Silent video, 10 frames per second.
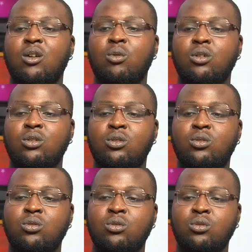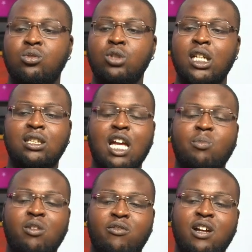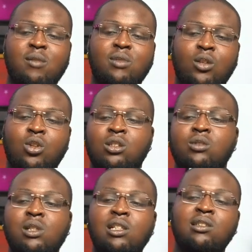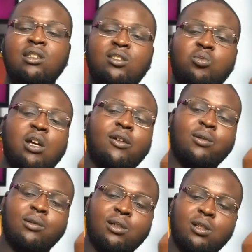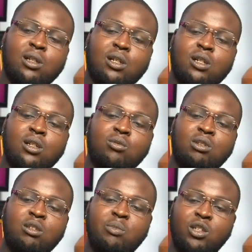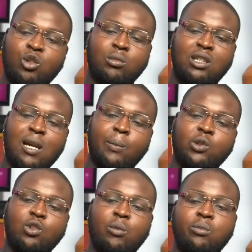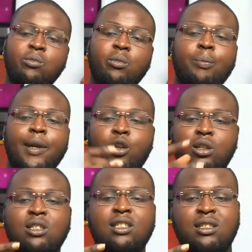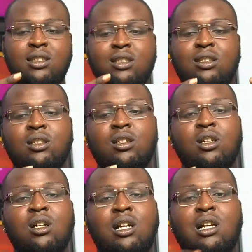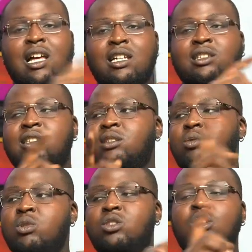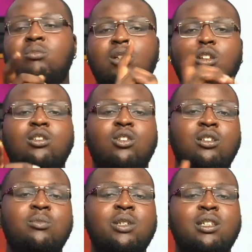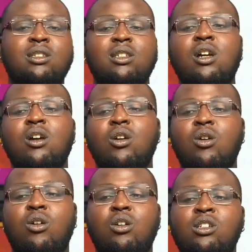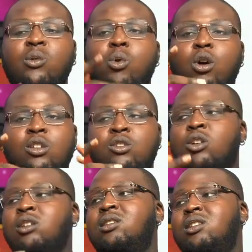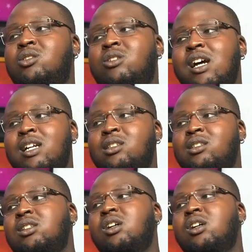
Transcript: wants to do a type of vibe that doesn't really sit well with the beat, sometimes some melodies clash with some melodies of the beat, or the words don't sit right.